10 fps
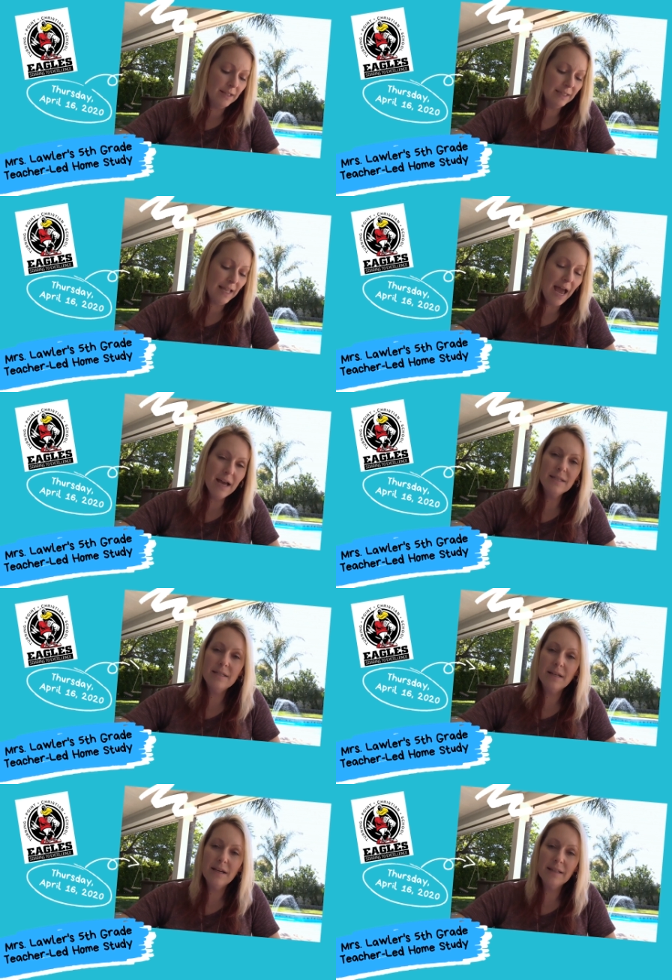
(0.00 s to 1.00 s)

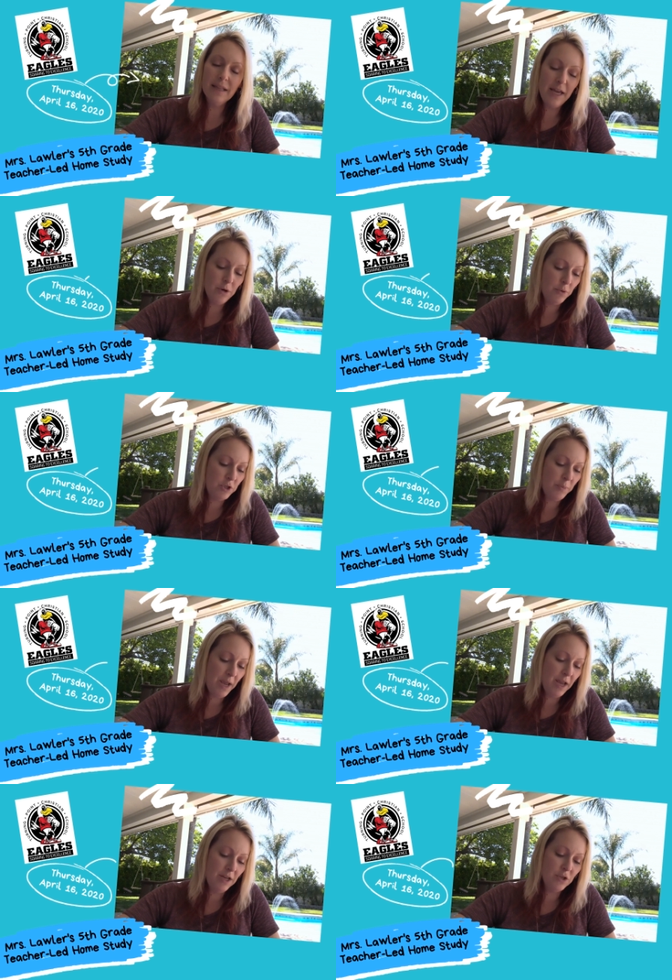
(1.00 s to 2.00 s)
last uh, language
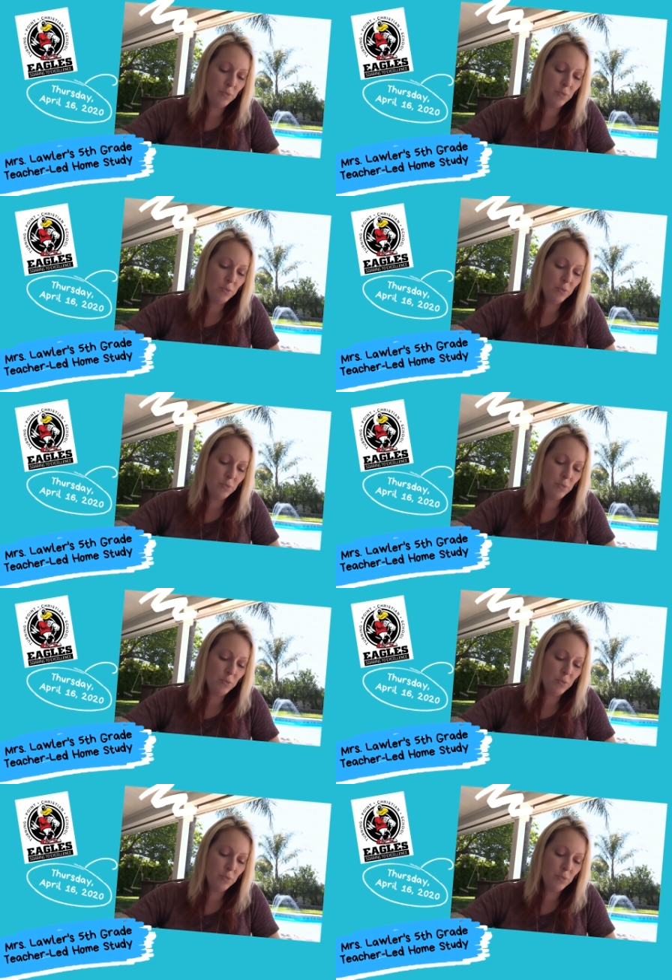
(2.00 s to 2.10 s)
page,